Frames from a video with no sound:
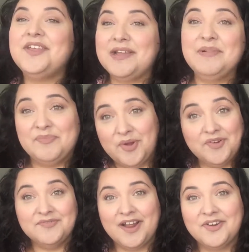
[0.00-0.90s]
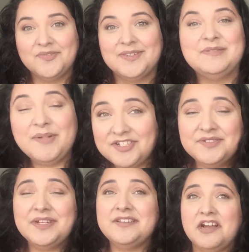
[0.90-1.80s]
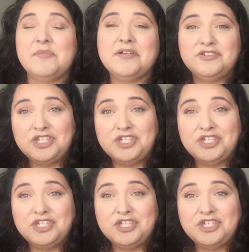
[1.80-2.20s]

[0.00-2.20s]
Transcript: like I'm a broken record, especially when I talk about